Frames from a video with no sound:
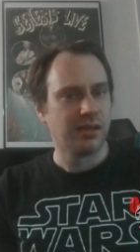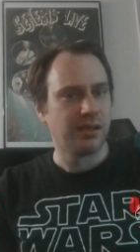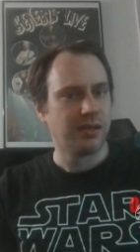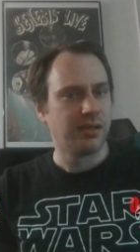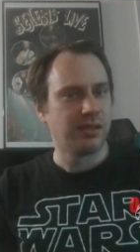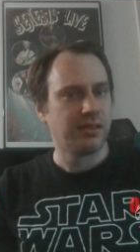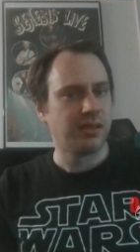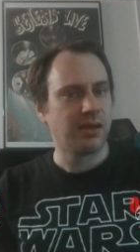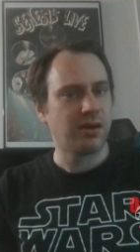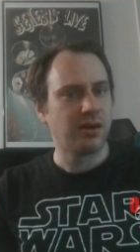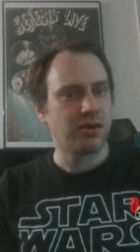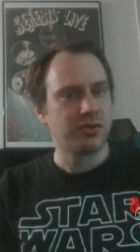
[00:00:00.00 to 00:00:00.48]

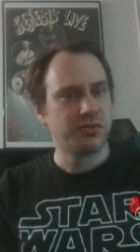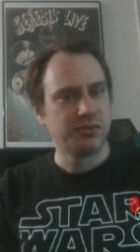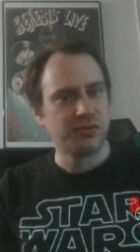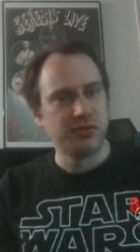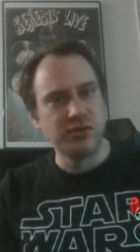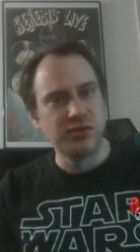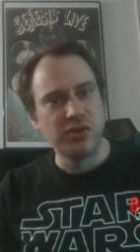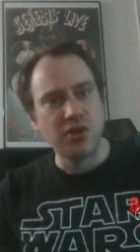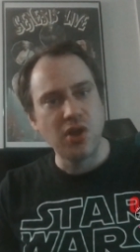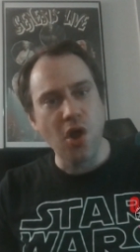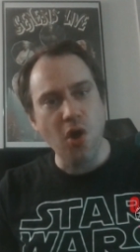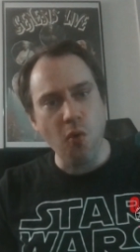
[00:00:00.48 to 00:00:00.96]
There is
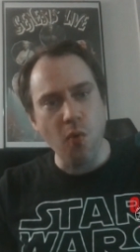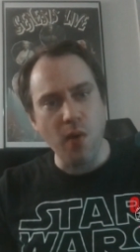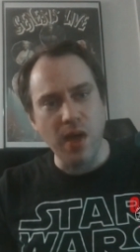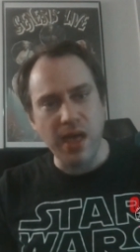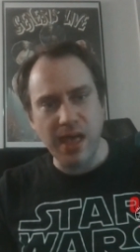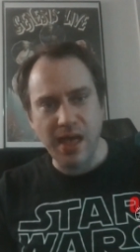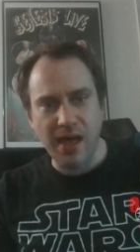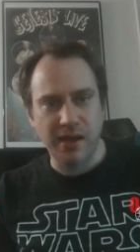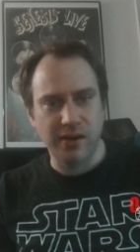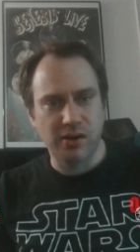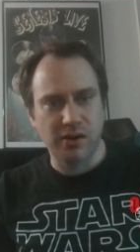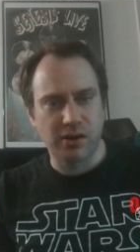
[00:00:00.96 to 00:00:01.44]
no way
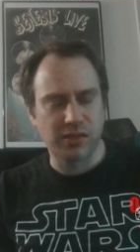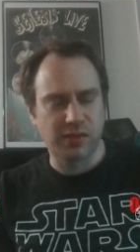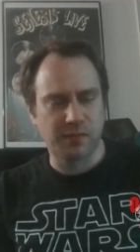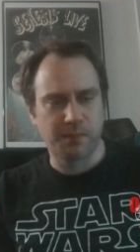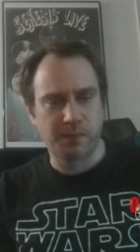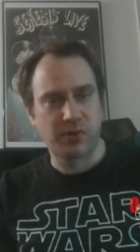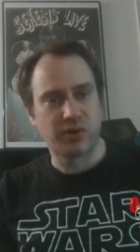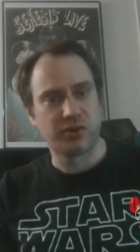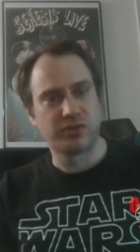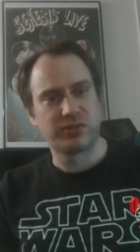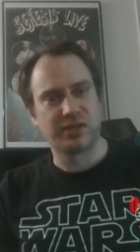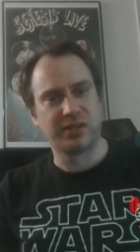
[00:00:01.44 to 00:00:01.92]
on earth a
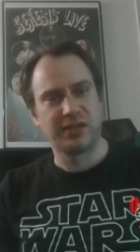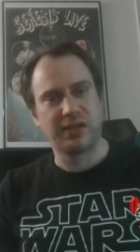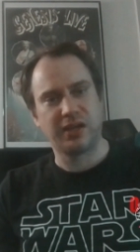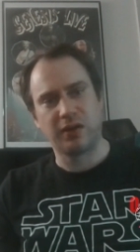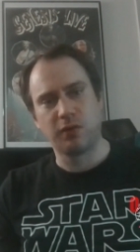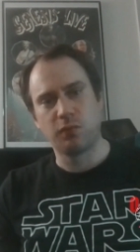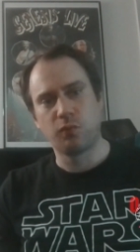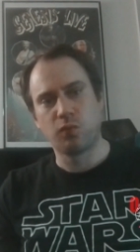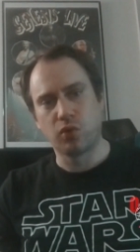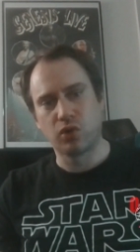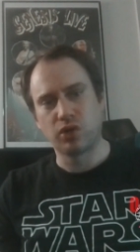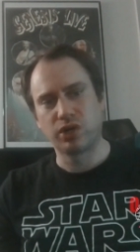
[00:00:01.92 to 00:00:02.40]
person
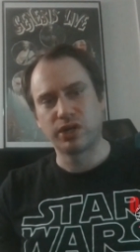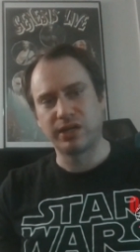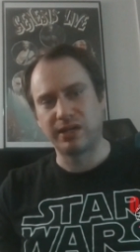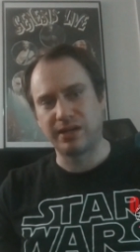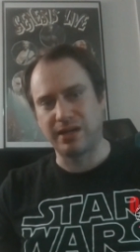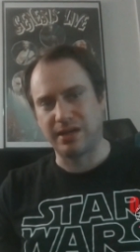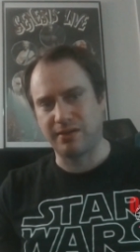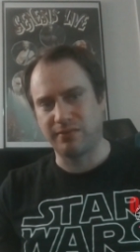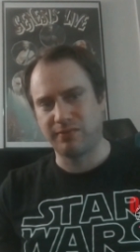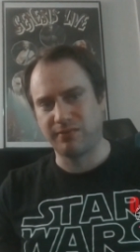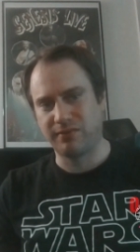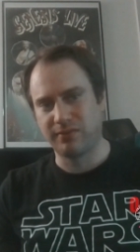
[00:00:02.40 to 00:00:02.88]
can work
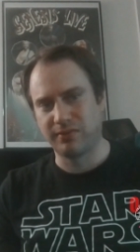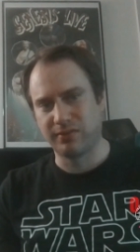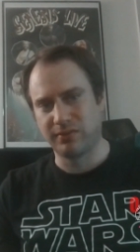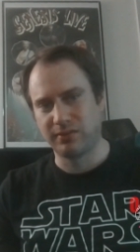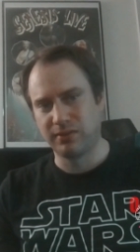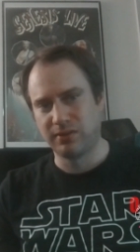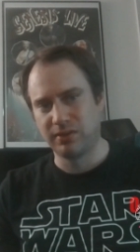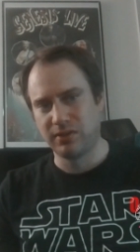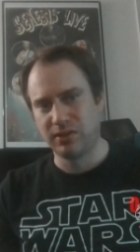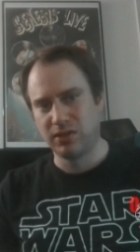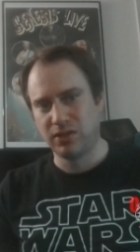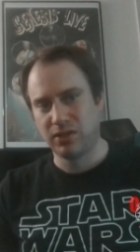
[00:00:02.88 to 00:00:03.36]
enough
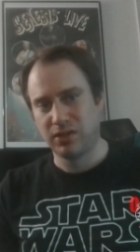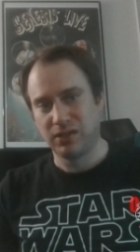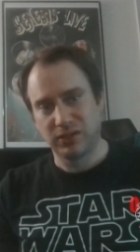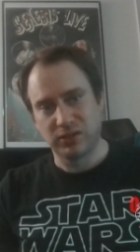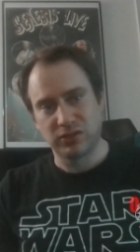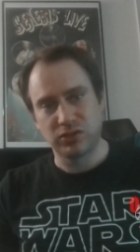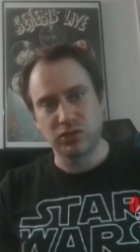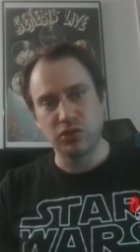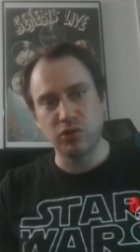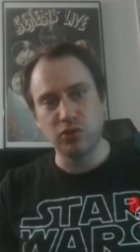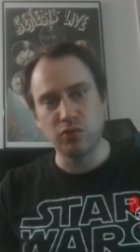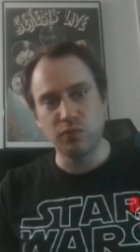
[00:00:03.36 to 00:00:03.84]

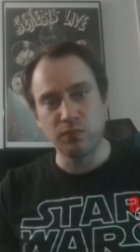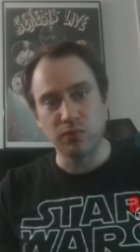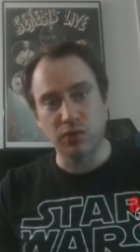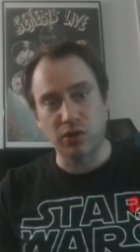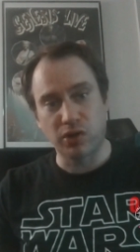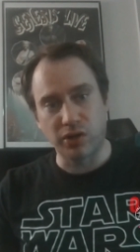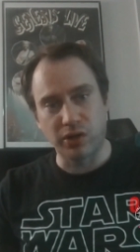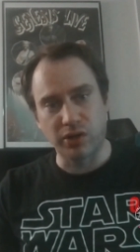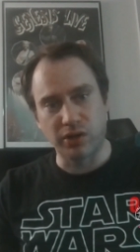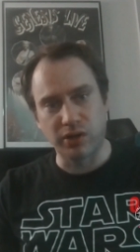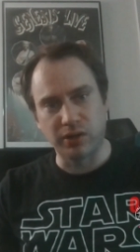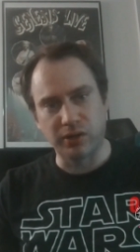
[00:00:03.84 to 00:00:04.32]
to
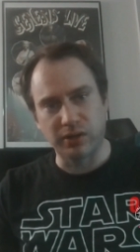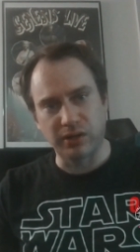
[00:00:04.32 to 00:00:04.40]
earn